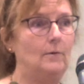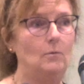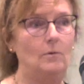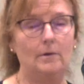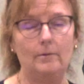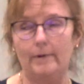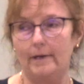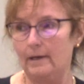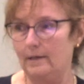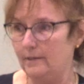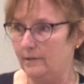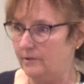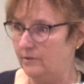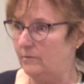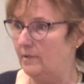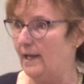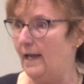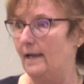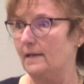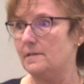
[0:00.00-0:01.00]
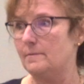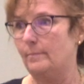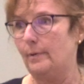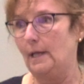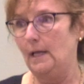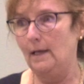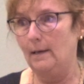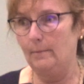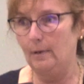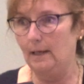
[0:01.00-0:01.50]
What are we going to do next?
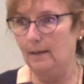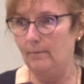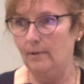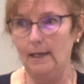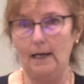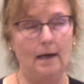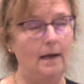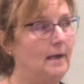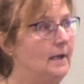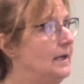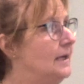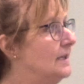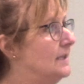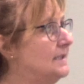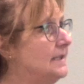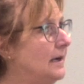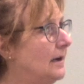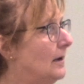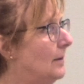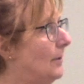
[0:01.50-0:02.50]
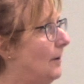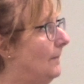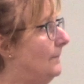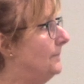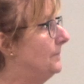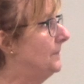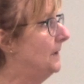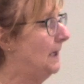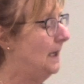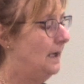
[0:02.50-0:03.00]
Blah, blah, blah. Terrible.
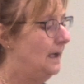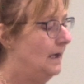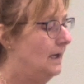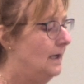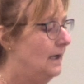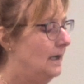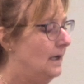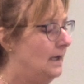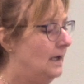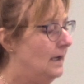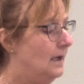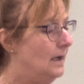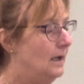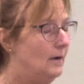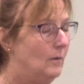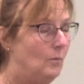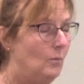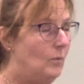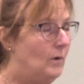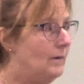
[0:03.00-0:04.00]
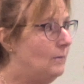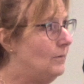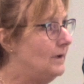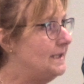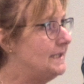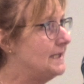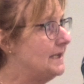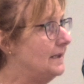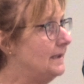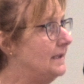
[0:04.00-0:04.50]
When we
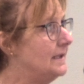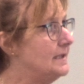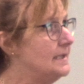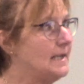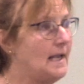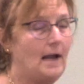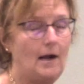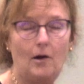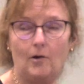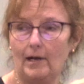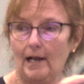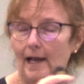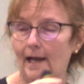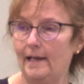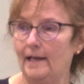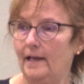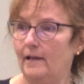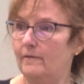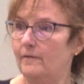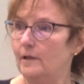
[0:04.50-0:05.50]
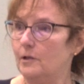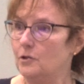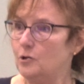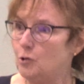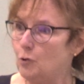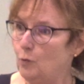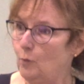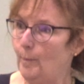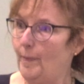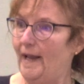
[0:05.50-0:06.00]
sent this out, I have
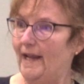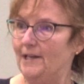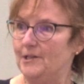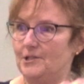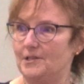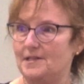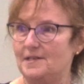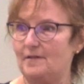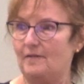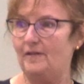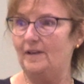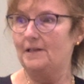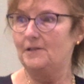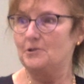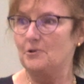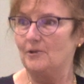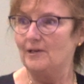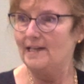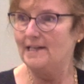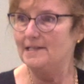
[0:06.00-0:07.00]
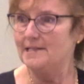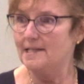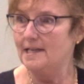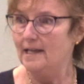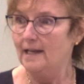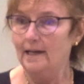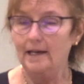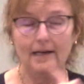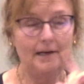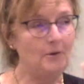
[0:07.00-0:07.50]
2 pages of victories
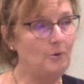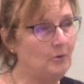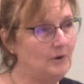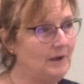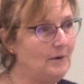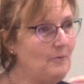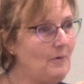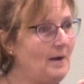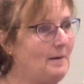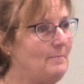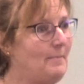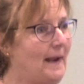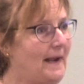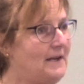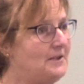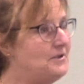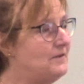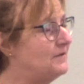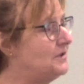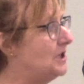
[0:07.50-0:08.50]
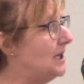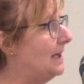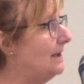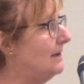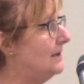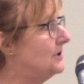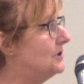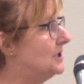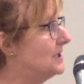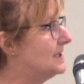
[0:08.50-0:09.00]
and only 1 page of
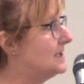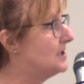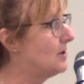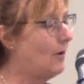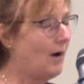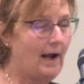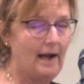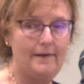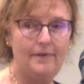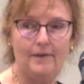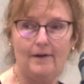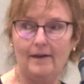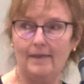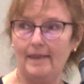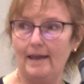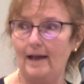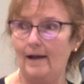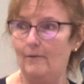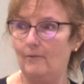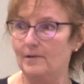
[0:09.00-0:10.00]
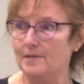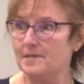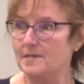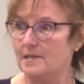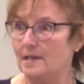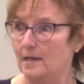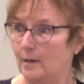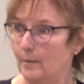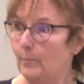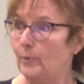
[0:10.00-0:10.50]
challenges. So I thought that
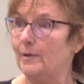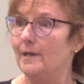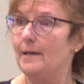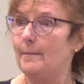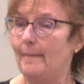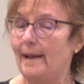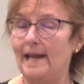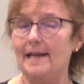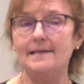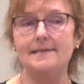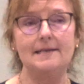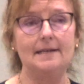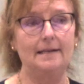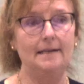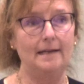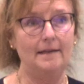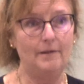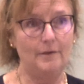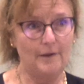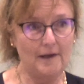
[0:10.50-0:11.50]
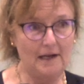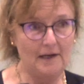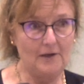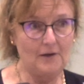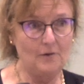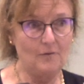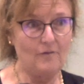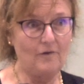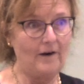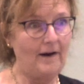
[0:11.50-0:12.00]
was pretty amazing, and thank
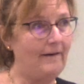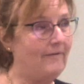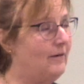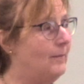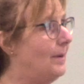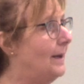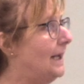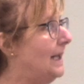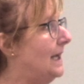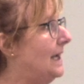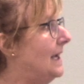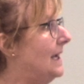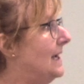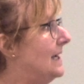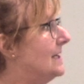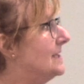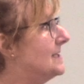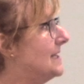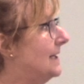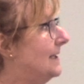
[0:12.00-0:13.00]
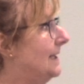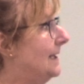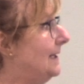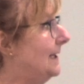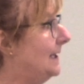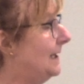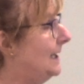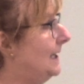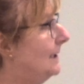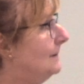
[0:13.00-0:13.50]
you for everybody sending
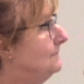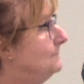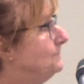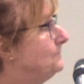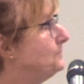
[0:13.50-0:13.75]
it in.